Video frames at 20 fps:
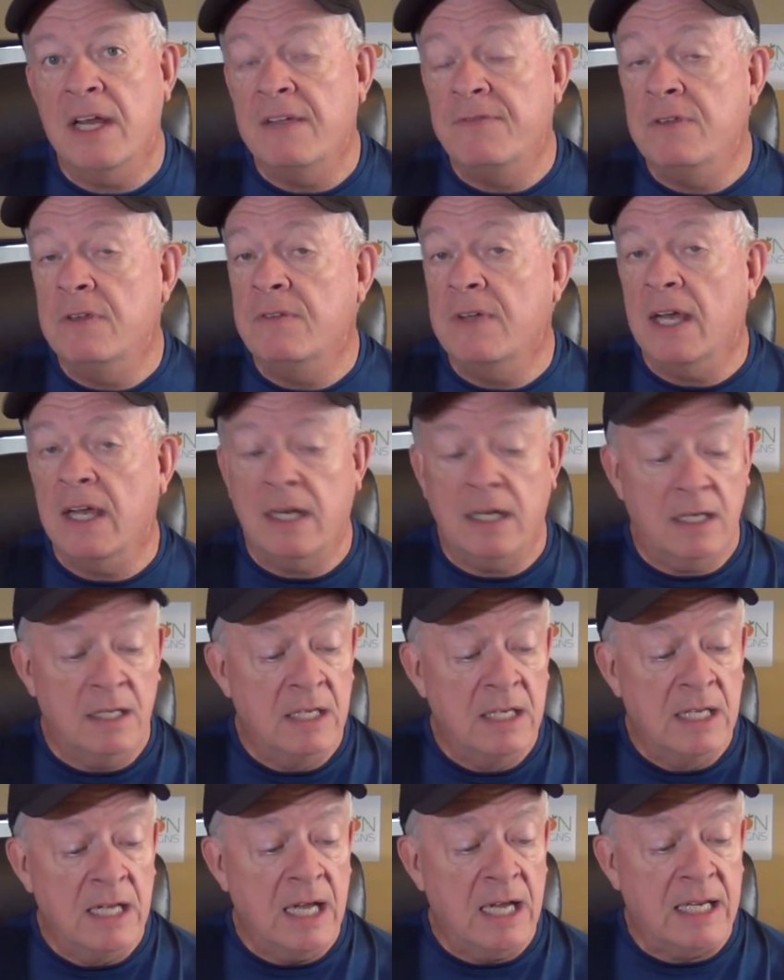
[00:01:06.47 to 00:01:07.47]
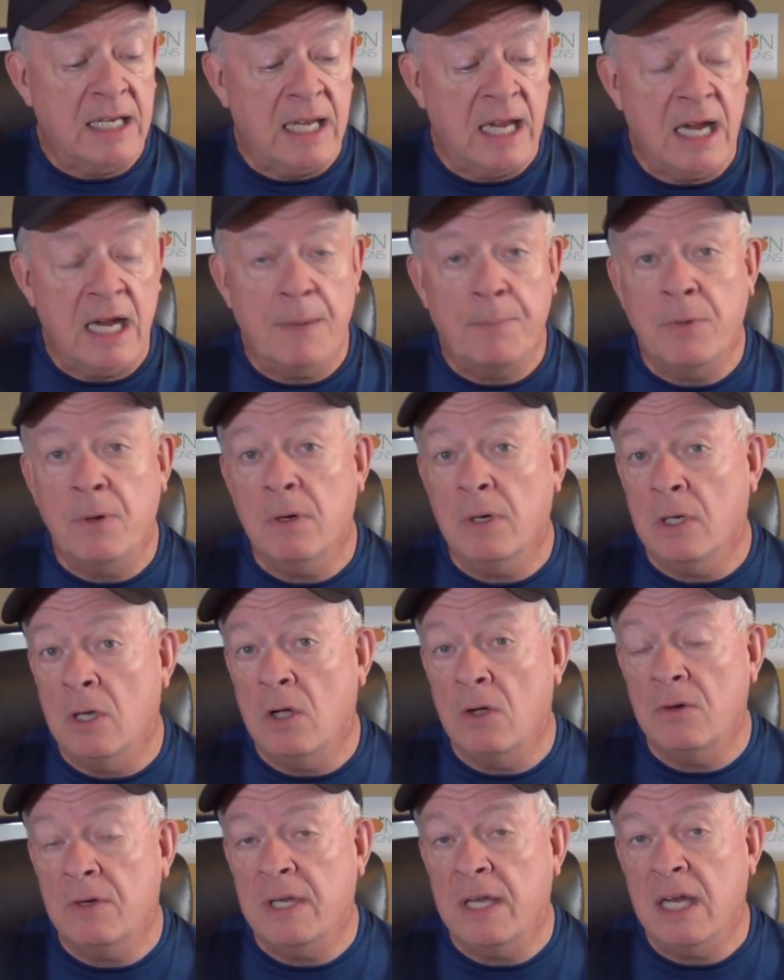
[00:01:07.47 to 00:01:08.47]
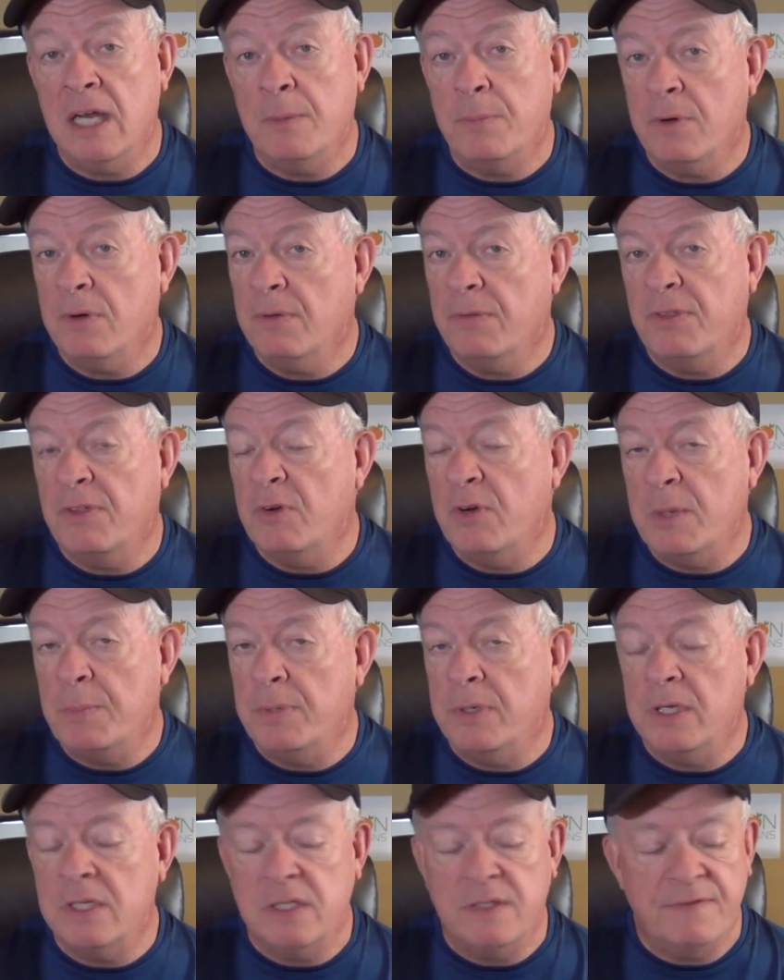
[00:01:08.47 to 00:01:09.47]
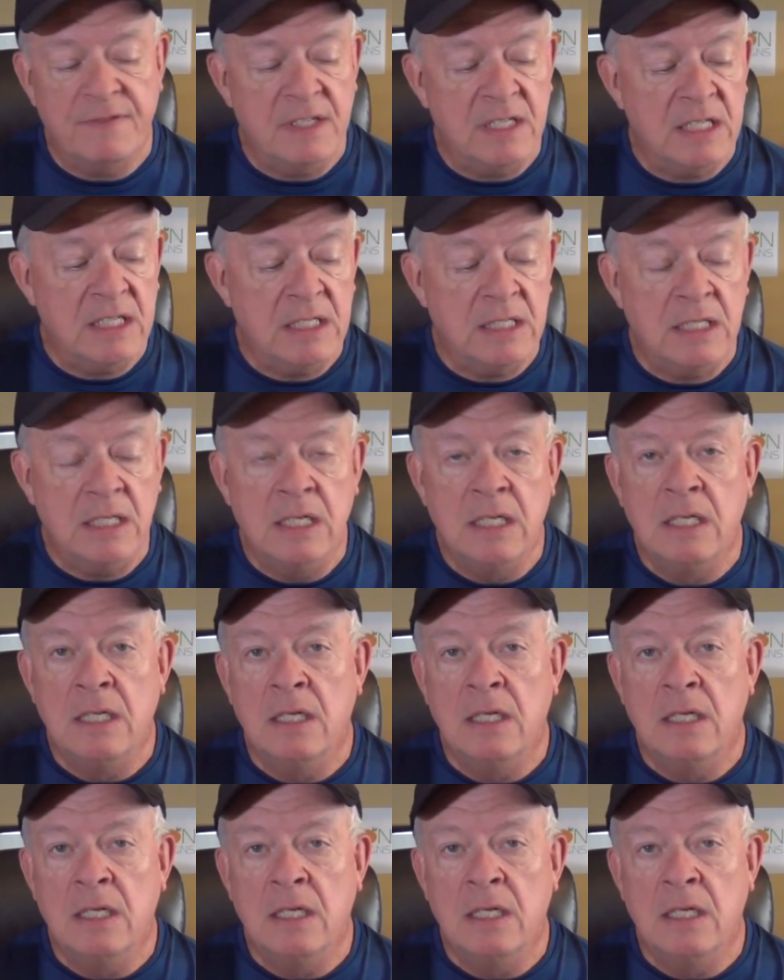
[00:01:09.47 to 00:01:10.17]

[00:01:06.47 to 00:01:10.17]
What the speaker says: If you've got a camper, long camper, 30 plus feet,